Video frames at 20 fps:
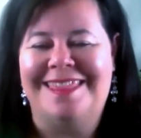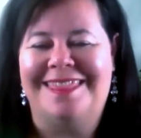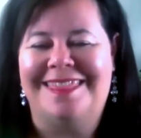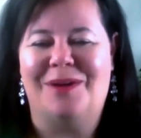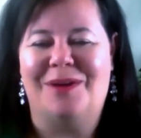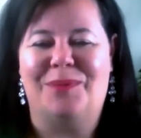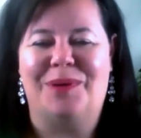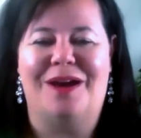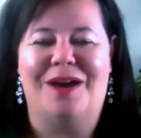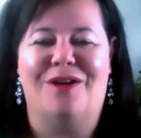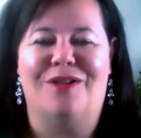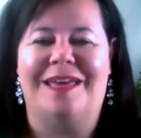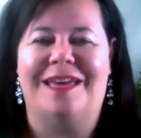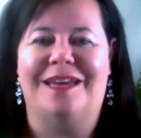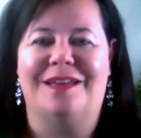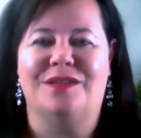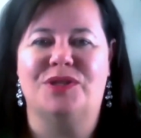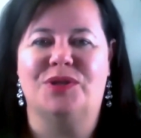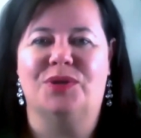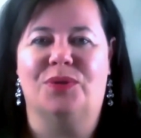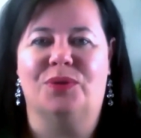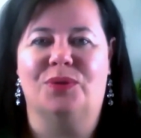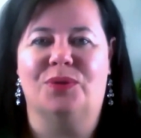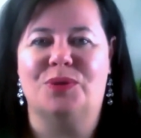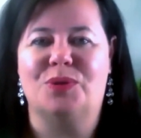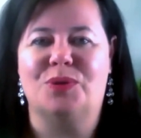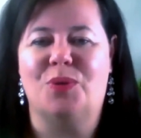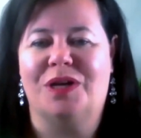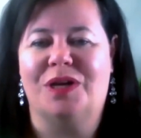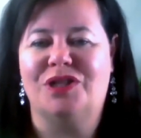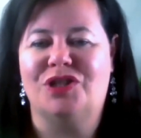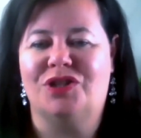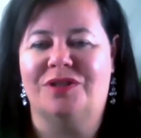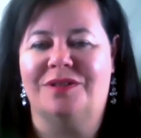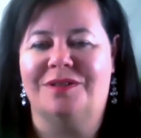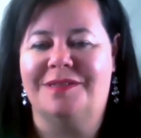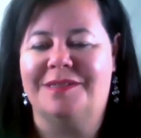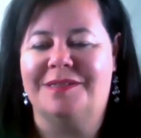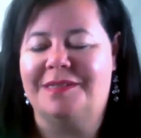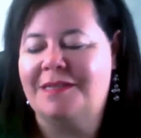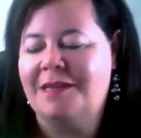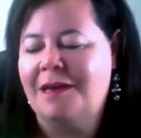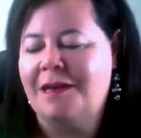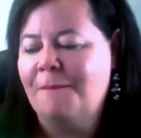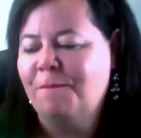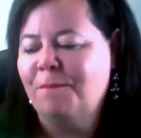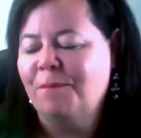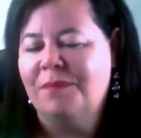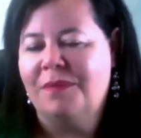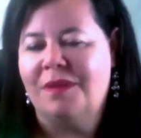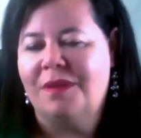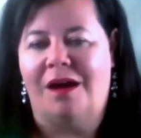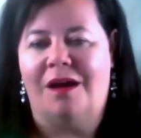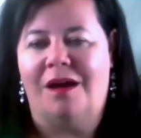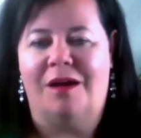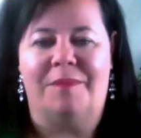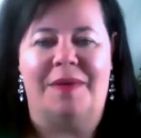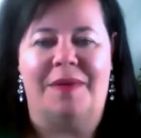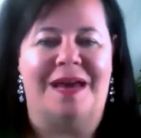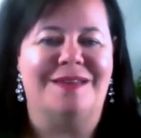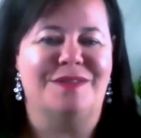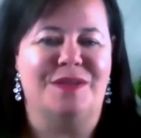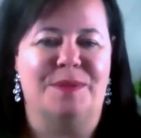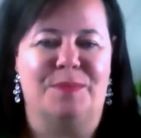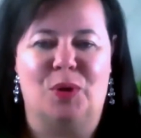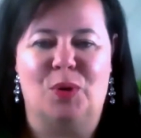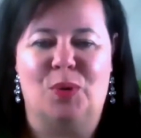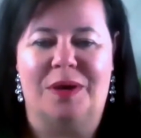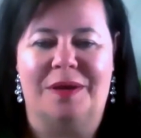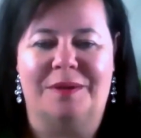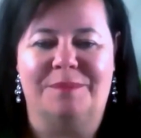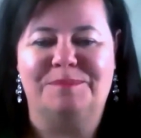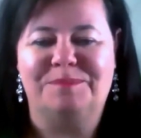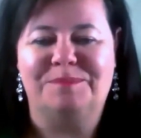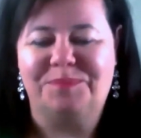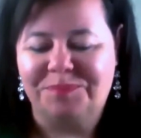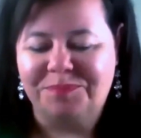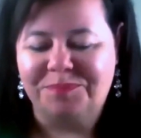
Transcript: That way I'll answer those questions as I'm going.